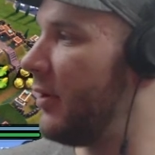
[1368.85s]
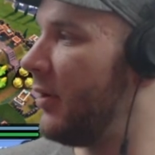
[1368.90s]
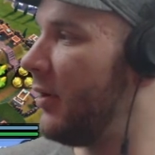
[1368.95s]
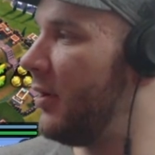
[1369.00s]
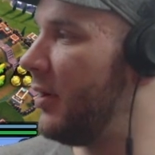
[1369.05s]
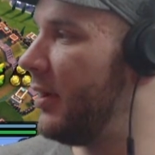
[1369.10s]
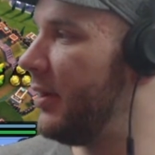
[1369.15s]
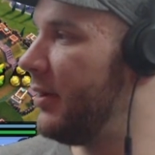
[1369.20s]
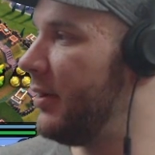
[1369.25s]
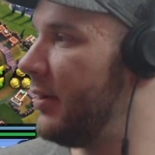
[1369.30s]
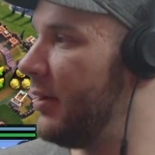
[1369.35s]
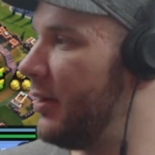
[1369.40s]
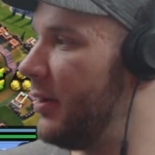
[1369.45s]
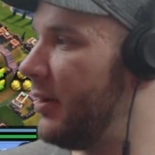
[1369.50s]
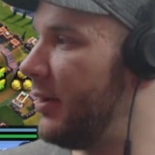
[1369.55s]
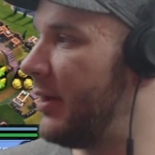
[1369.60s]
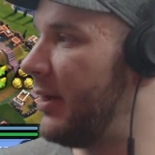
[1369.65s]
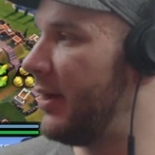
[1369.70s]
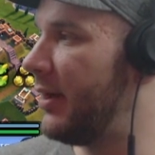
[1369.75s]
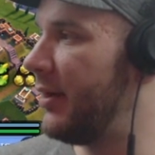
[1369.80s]
on
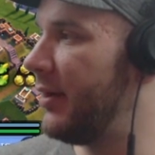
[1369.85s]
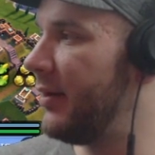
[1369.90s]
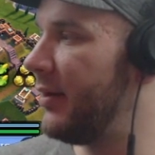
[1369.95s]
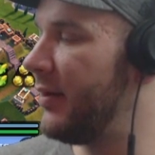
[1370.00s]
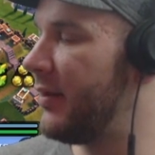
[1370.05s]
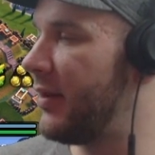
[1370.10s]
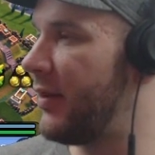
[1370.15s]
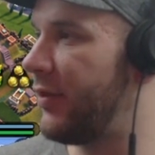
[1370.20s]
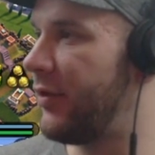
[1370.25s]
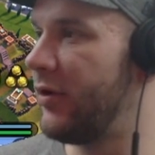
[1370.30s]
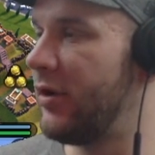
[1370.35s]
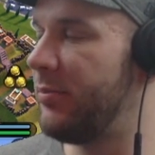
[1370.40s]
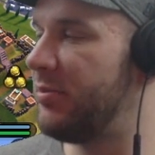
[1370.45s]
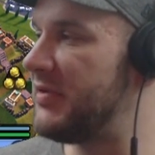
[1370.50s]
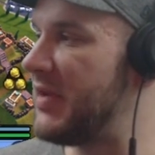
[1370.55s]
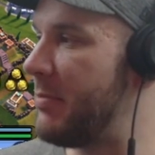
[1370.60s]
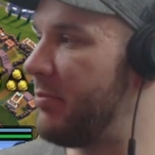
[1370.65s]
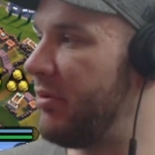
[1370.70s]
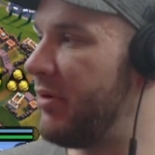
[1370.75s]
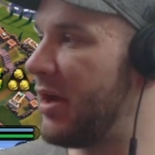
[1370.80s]
the
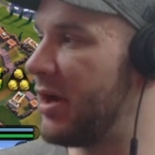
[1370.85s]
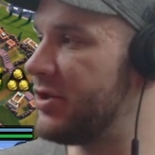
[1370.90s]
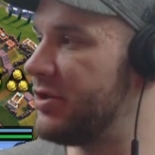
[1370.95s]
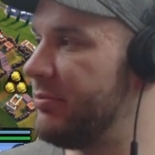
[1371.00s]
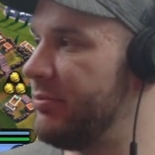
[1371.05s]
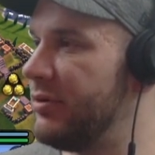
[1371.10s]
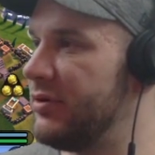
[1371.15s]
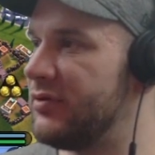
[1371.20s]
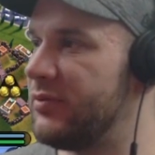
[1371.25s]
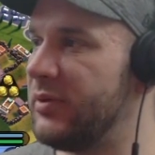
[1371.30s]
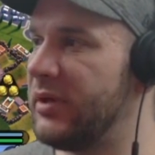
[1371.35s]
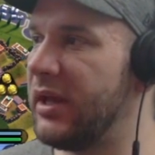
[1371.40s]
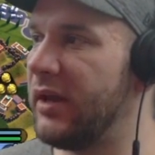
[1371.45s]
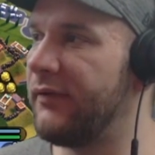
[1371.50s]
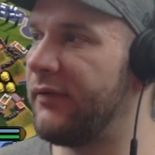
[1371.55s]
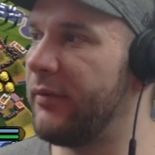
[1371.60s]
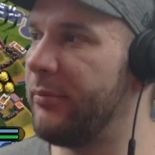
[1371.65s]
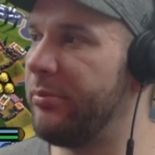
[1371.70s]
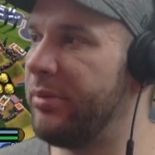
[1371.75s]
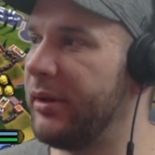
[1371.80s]
30% production boost we
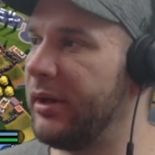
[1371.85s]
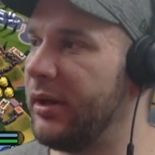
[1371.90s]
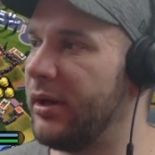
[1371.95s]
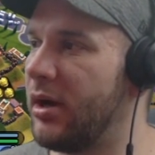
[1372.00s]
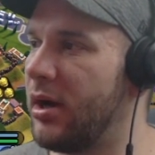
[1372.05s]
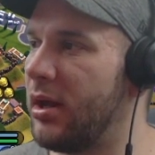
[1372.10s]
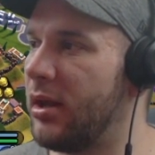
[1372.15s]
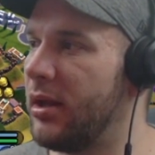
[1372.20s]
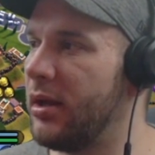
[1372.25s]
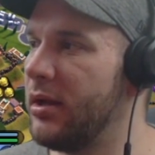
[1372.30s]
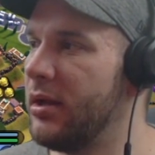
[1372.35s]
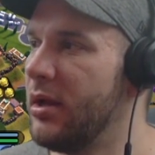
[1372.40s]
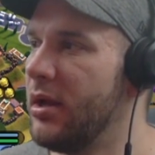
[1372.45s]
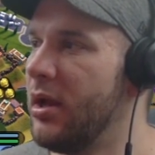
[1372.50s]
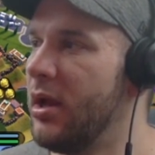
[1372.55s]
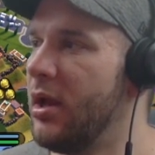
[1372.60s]
get from Pangala.